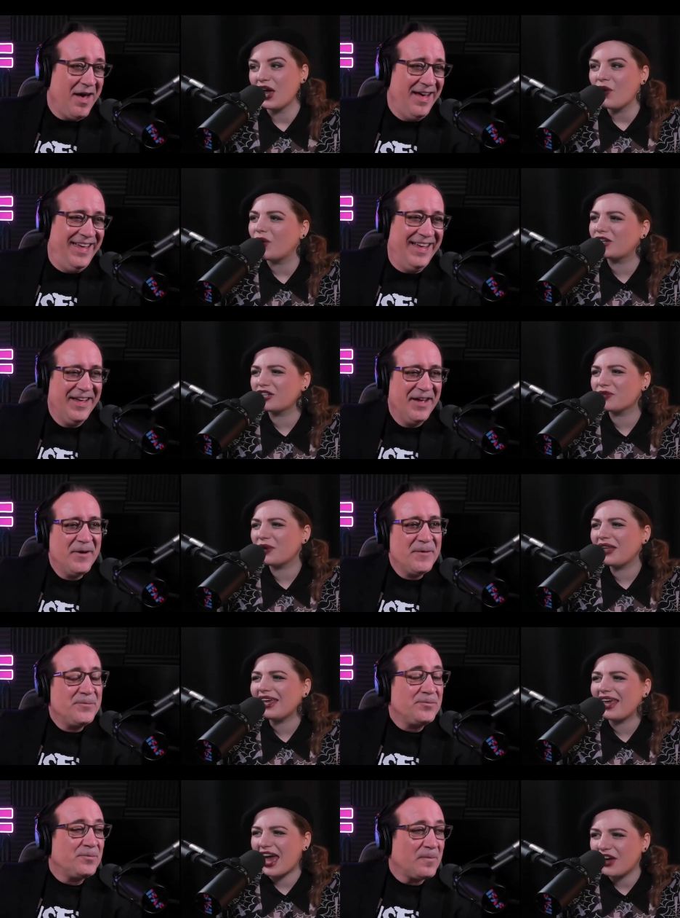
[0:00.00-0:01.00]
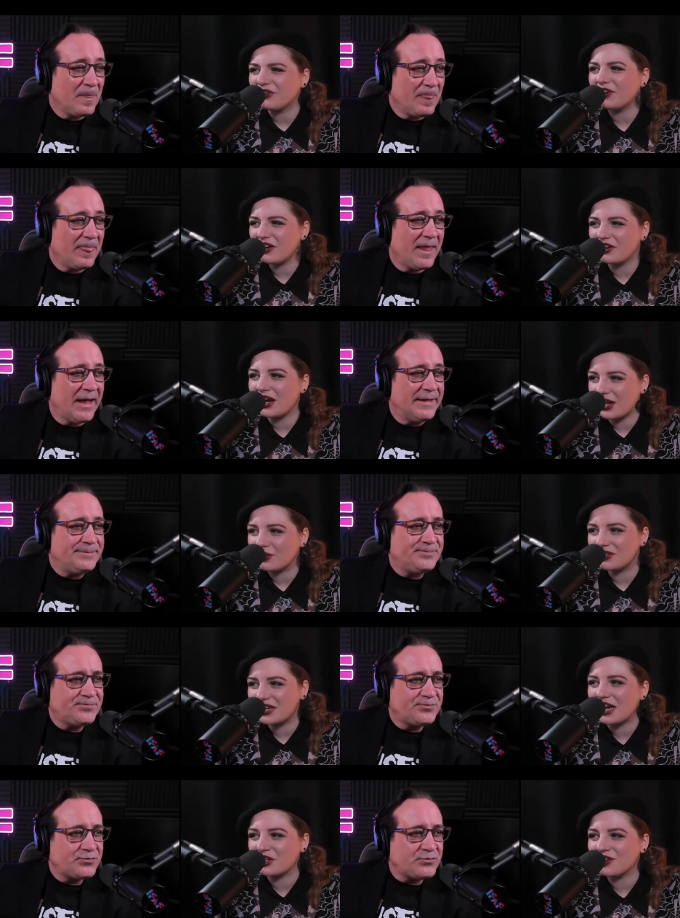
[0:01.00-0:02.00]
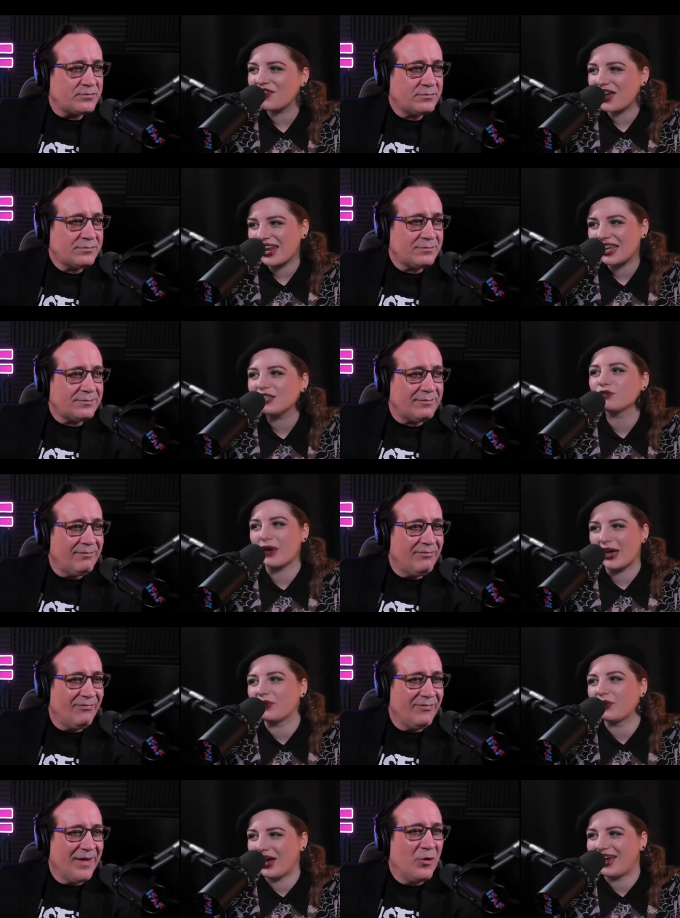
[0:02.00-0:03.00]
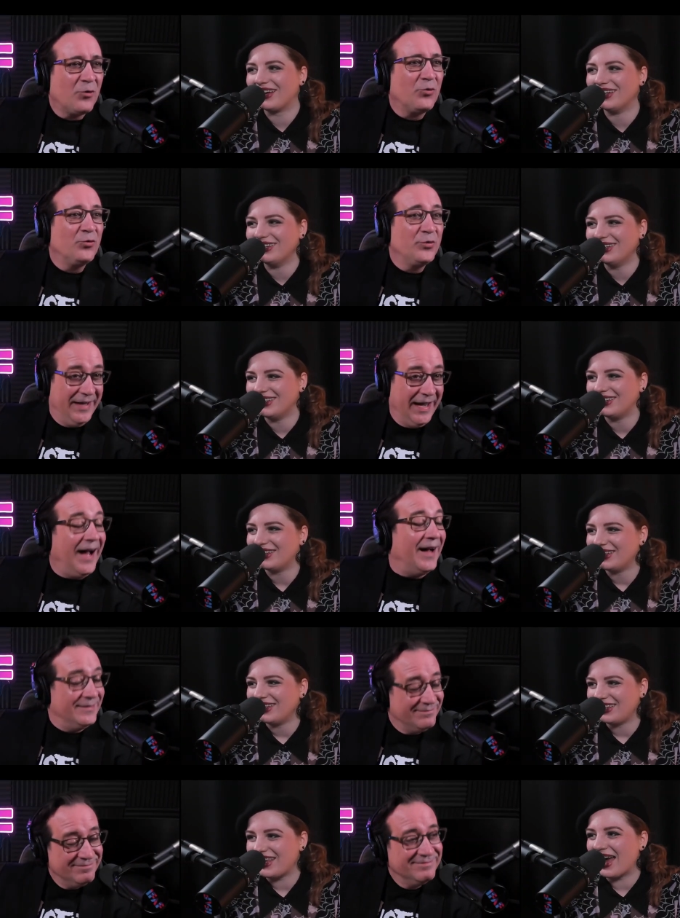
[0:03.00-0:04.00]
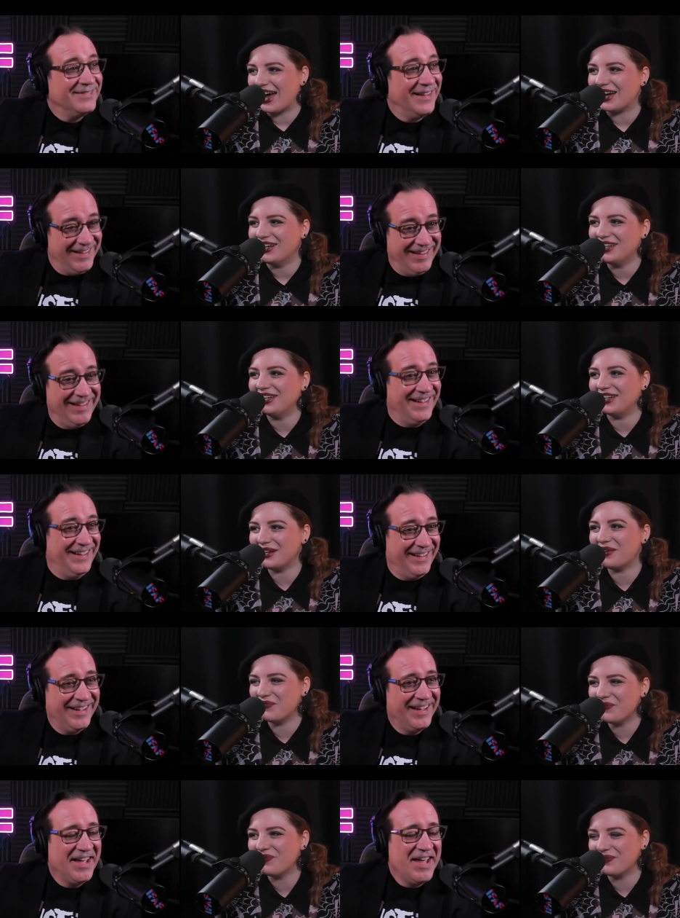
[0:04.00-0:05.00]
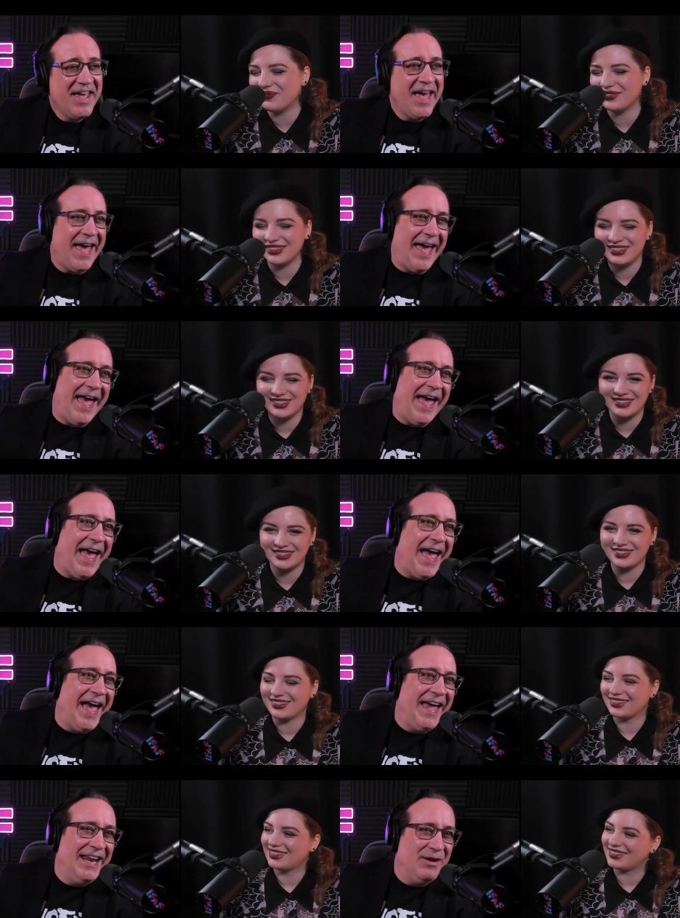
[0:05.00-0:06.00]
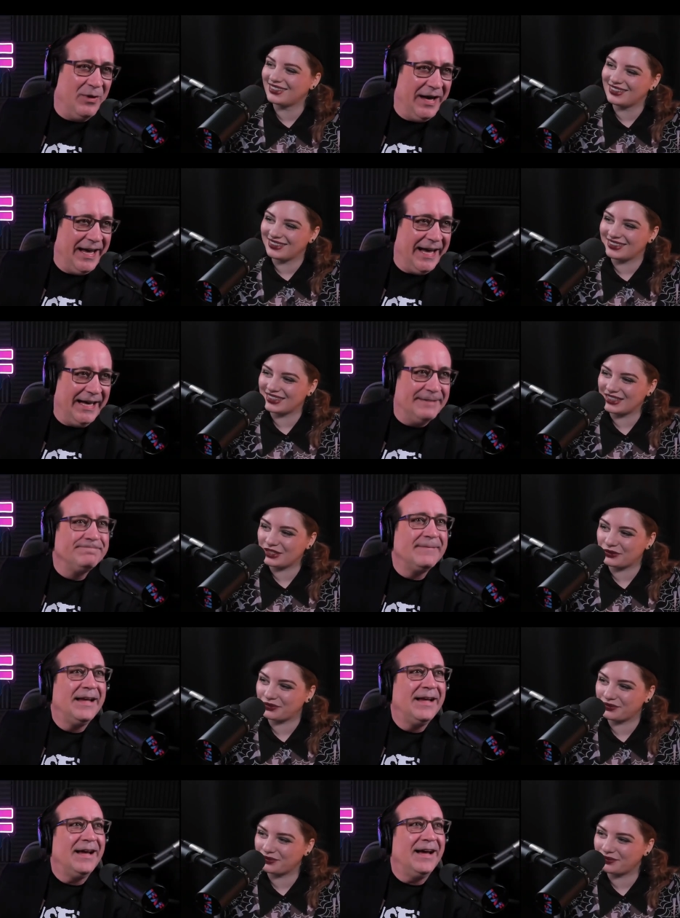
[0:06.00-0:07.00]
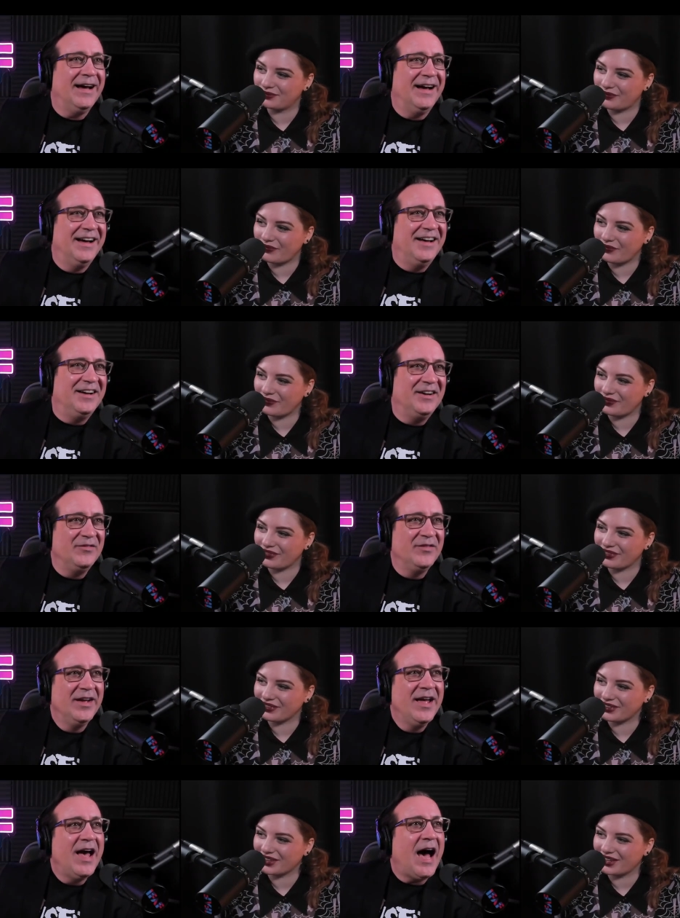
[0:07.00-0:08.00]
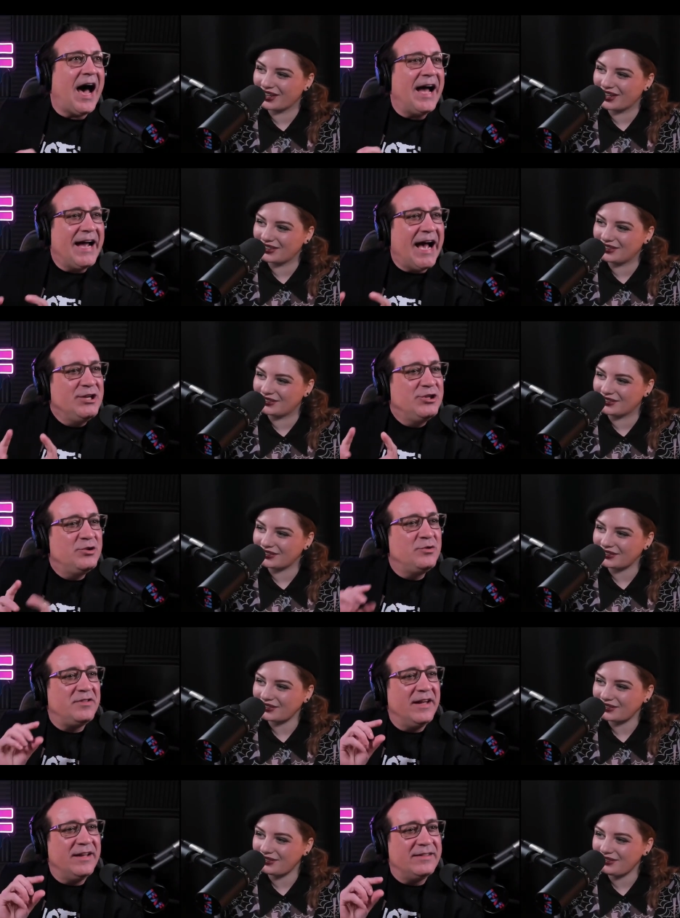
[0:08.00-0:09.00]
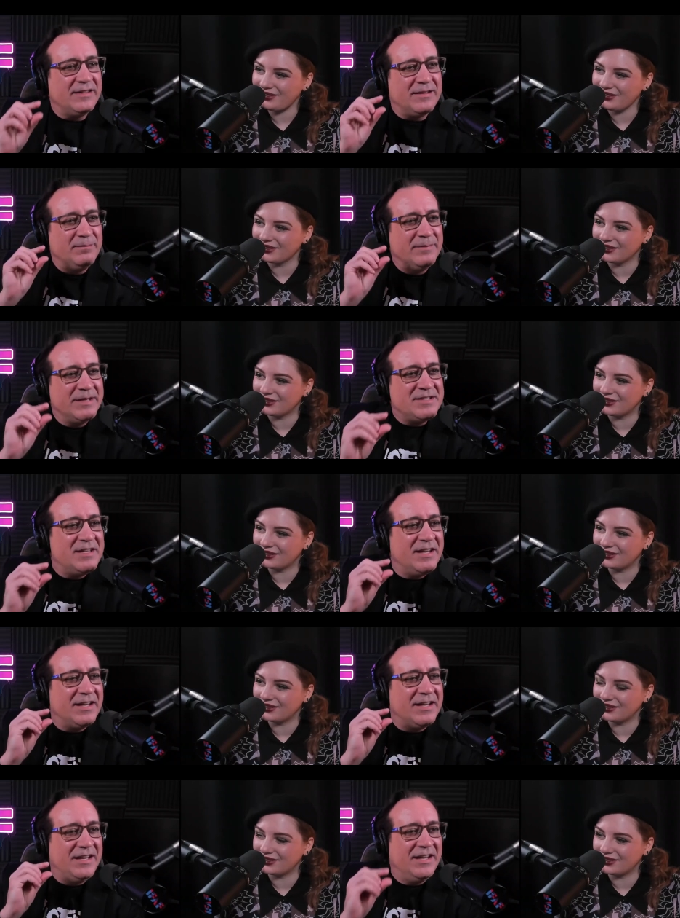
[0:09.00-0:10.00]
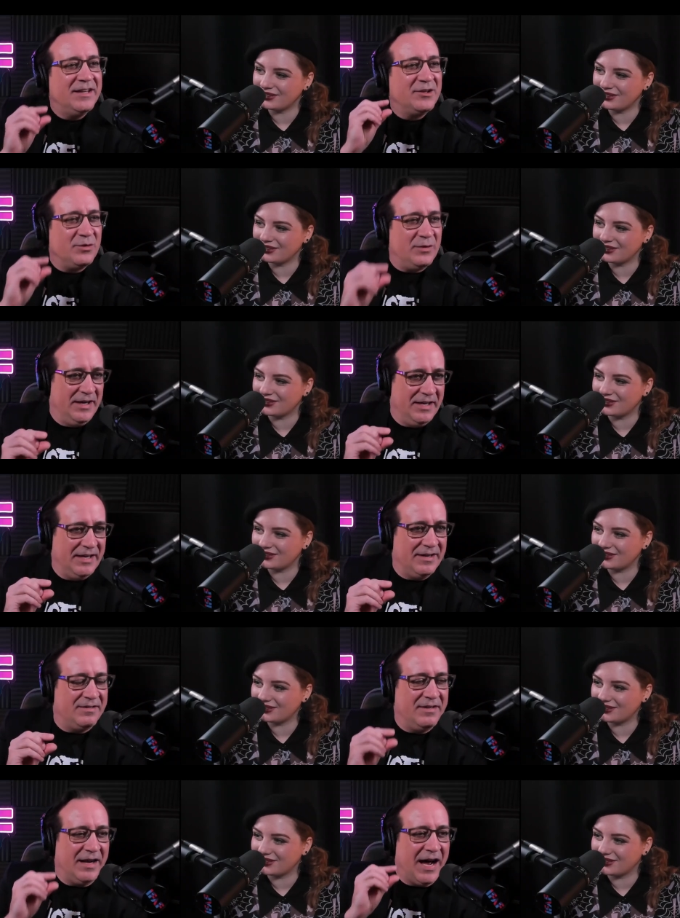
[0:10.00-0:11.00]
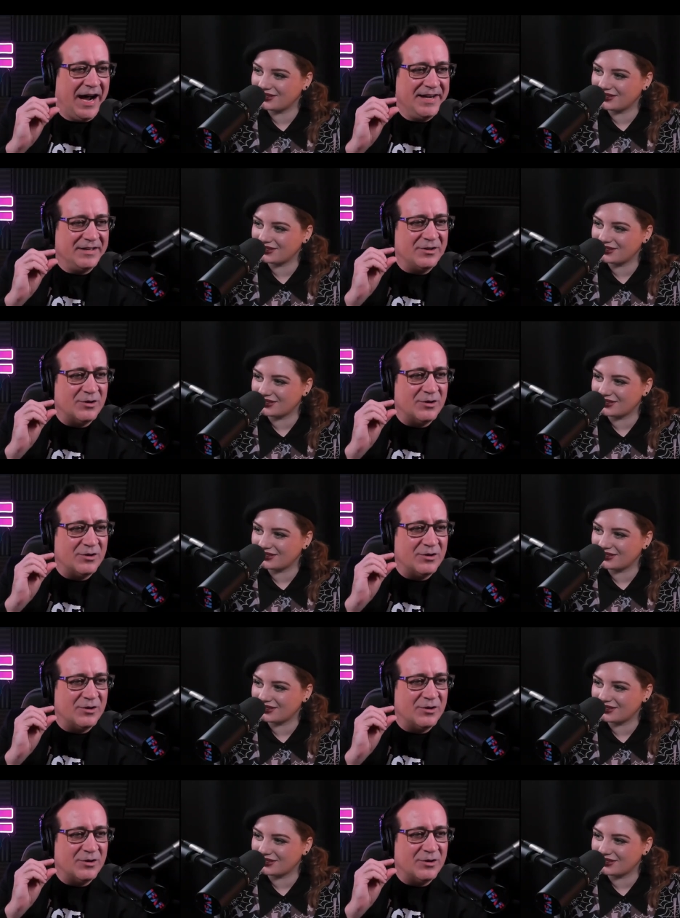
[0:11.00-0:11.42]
Speaker 1: Which is what like every radio station van is, by the way. yeah. Yeah.
Speaker 2: anyway, um I I do think that the missing key ingredient that I didn't